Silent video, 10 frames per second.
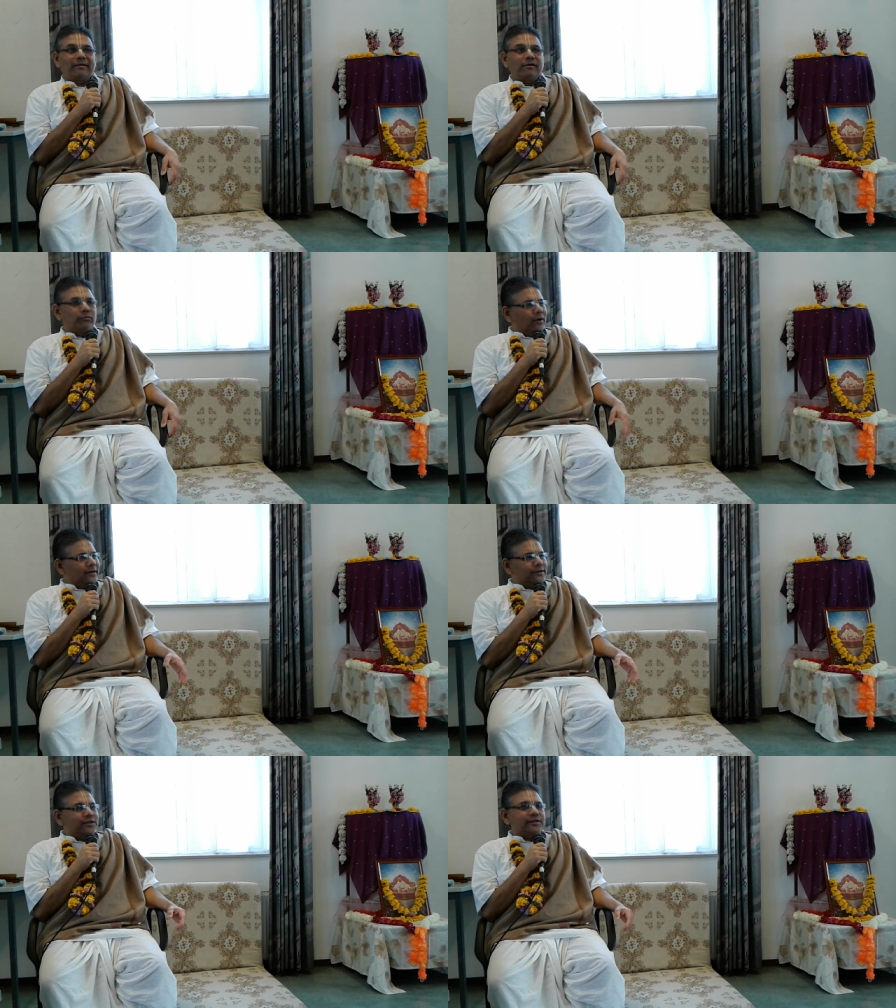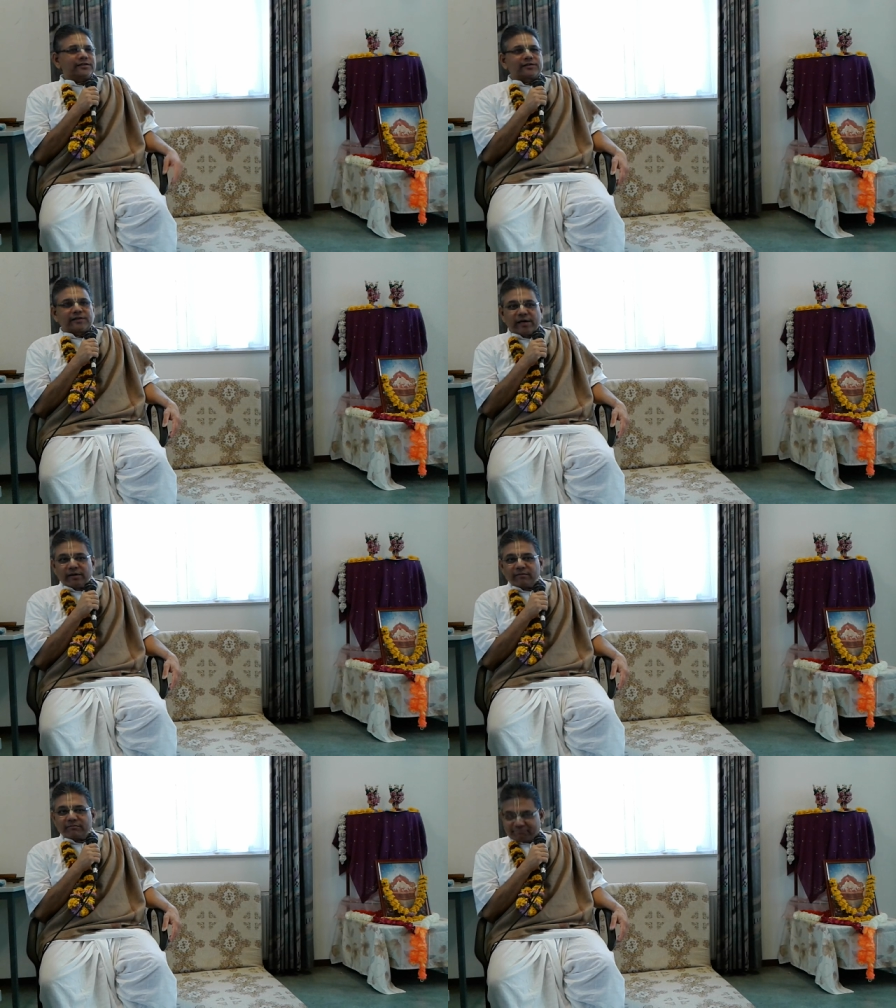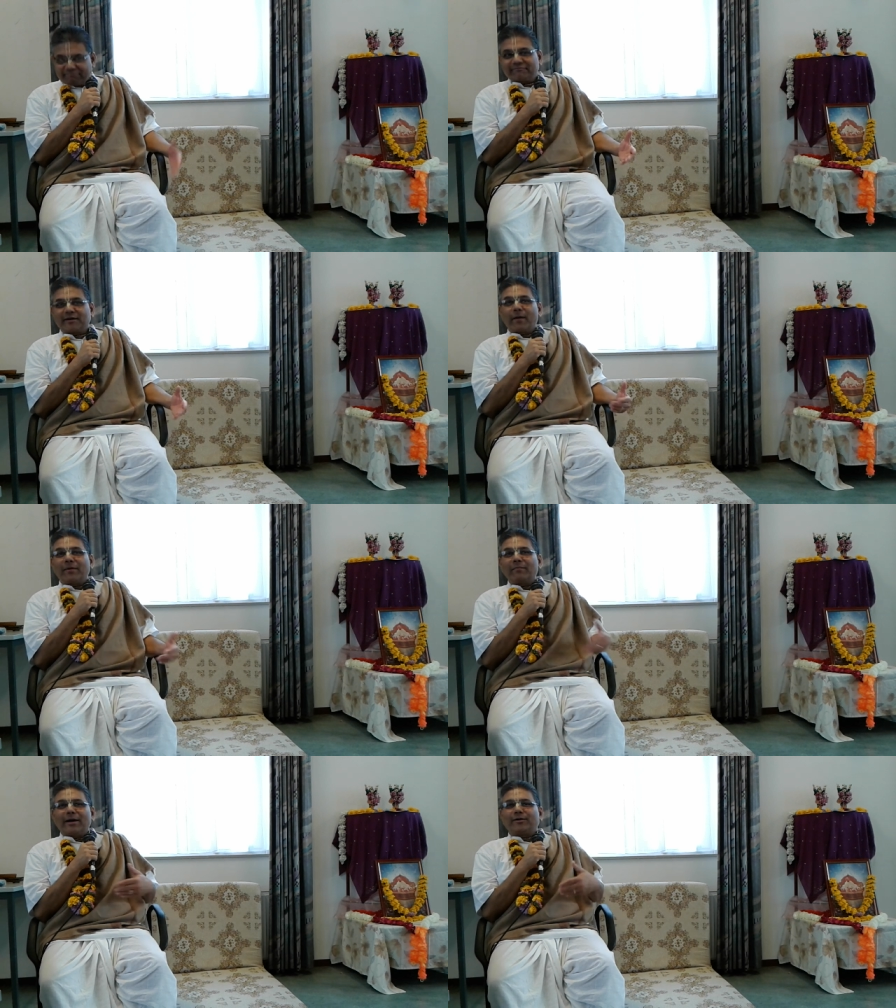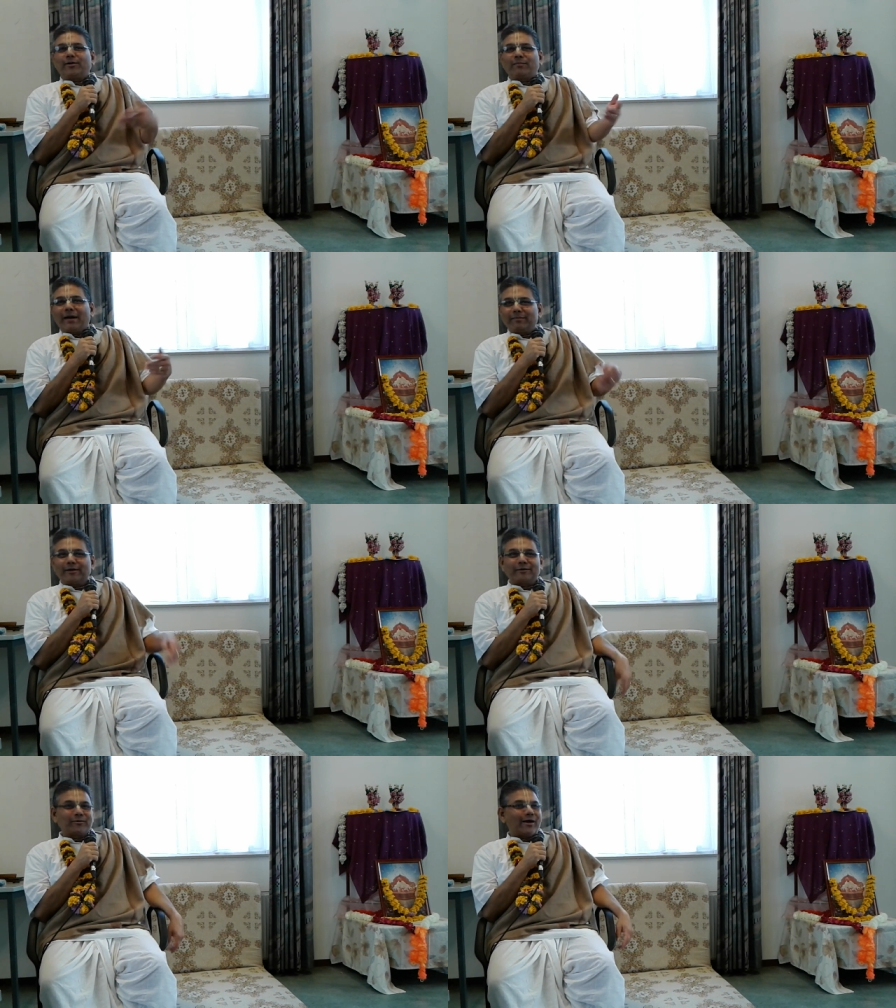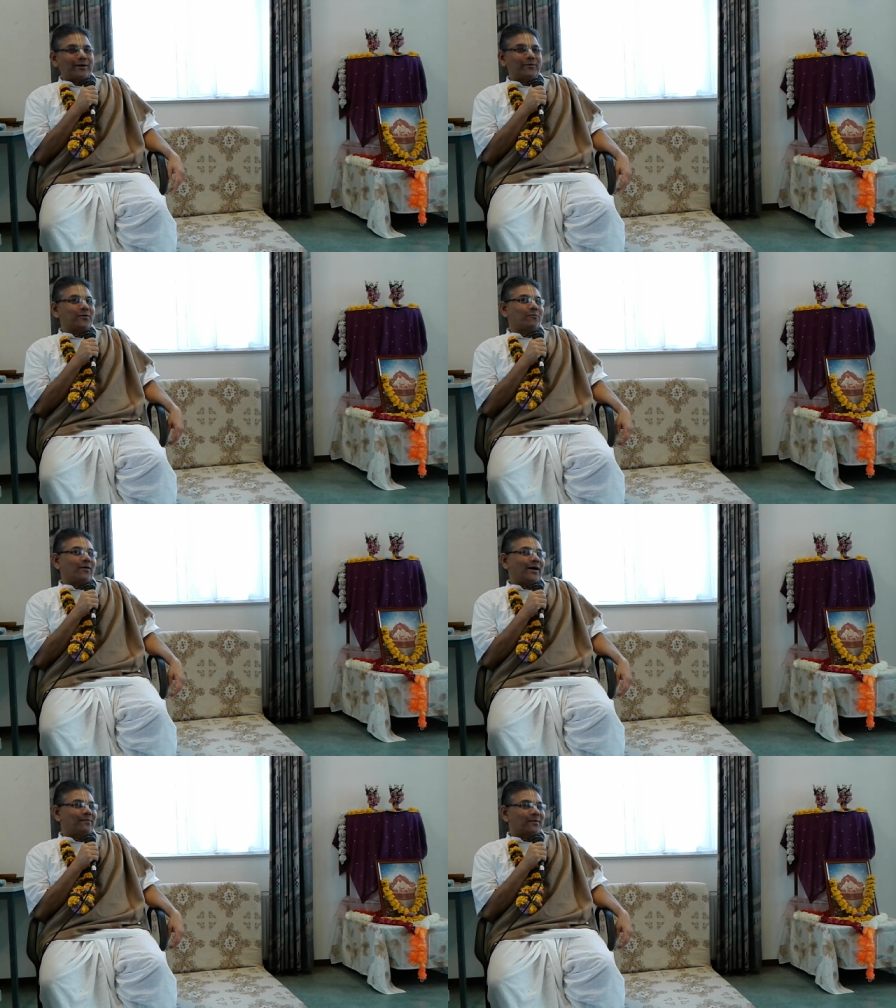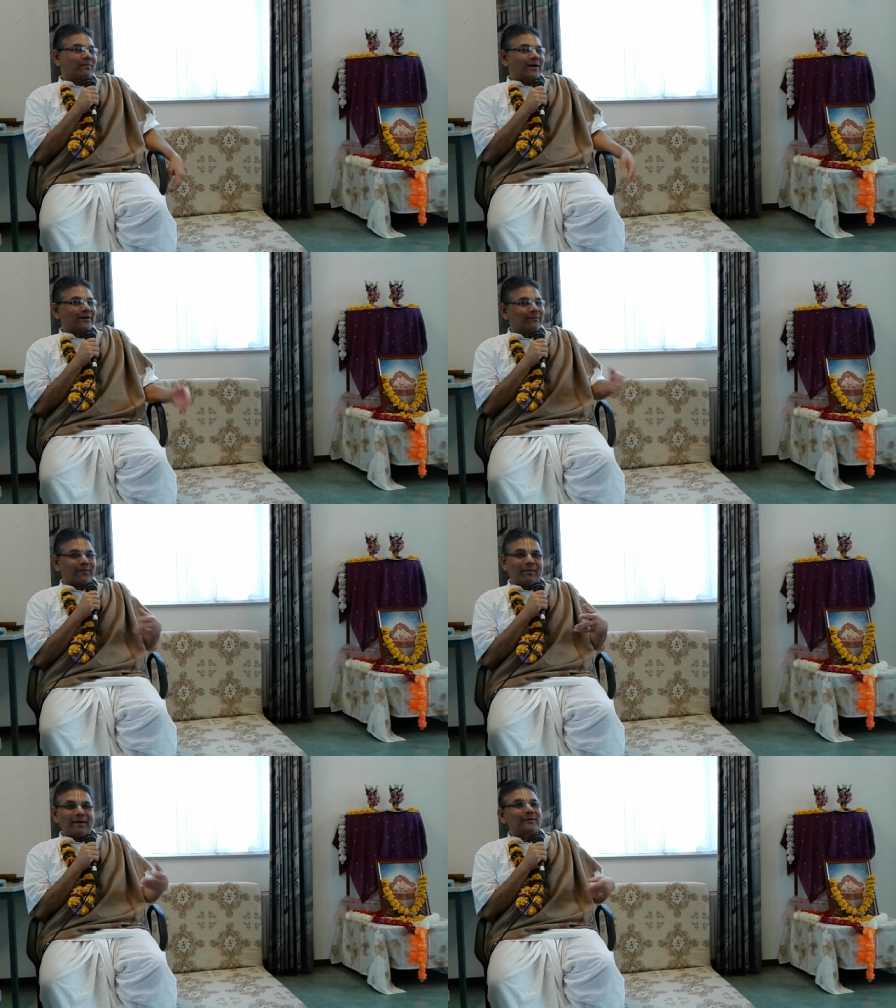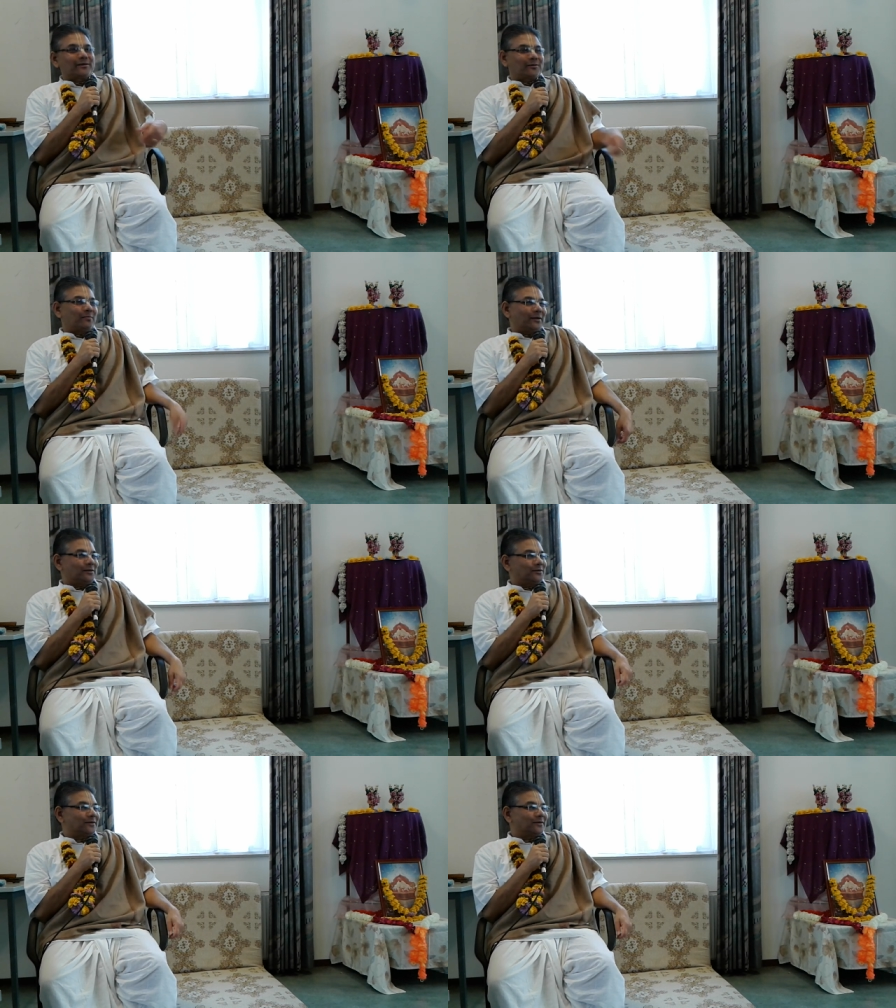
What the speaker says: What did Jesus say? Coming back to the Bible. Today I don't know why I'm reminded of the Bible so much.